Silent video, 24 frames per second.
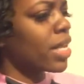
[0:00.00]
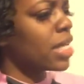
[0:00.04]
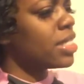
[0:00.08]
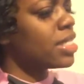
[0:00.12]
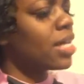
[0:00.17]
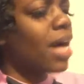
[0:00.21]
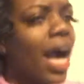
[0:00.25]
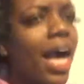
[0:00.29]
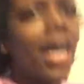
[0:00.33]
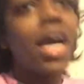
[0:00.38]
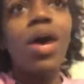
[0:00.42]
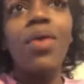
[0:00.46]
So
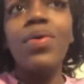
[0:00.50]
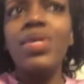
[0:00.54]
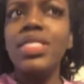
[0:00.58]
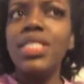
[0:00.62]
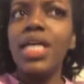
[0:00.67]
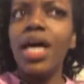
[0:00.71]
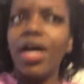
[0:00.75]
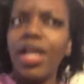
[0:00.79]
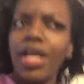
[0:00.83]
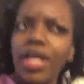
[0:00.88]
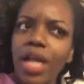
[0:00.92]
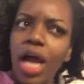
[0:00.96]
I go and
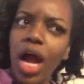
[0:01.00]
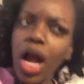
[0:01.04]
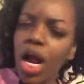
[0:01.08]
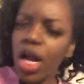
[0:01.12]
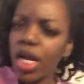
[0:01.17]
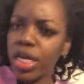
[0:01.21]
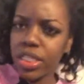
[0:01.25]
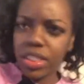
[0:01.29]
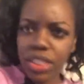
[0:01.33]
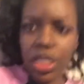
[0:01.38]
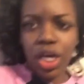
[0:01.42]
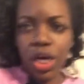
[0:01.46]
tell the
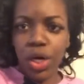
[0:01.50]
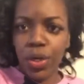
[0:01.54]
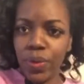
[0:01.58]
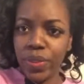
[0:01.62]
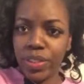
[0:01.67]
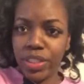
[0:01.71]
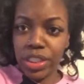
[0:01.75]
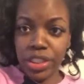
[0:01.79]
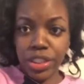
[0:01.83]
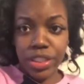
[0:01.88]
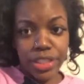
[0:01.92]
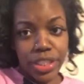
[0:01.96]
nurse, who
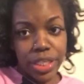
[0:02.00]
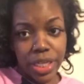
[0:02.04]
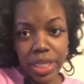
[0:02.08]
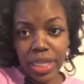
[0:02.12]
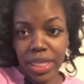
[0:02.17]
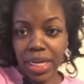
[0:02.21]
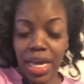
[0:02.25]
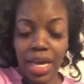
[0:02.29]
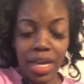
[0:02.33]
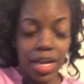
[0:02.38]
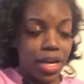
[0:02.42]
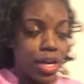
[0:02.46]
was just
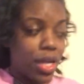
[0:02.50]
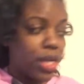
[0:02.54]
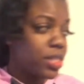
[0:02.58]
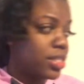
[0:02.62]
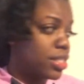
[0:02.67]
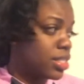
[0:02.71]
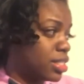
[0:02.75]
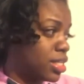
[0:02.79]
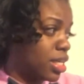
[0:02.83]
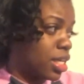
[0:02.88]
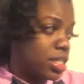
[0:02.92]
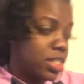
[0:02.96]
chilling at the
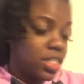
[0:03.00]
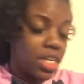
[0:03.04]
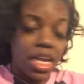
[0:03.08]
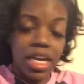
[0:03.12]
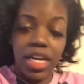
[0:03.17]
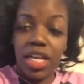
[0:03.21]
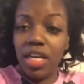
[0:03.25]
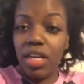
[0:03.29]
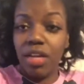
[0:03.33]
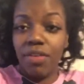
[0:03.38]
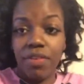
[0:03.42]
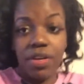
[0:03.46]
nurse's station. I
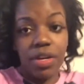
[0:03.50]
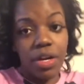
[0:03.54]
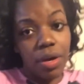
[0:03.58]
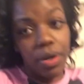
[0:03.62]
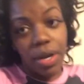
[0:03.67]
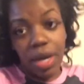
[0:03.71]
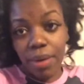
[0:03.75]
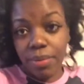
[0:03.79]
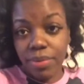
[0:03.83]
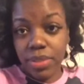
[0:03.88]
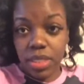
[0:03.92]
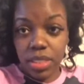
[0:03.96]
didn't even know
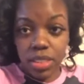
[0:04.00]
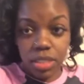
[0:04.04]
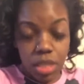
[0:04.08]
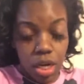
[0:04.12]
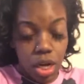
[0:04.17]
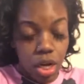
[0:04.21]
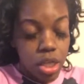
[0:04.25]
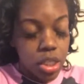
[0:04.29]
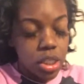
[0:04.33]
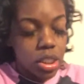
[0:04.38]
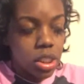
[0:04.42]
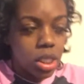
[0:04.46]
that was his
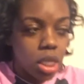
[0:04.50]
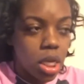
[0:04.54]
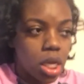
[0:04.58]
nurse.